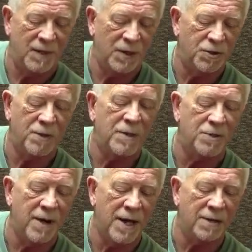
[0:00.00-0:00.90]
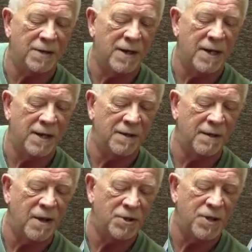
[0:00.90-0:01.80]
or string strength
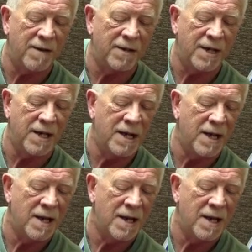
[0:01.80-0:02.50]
and longevity,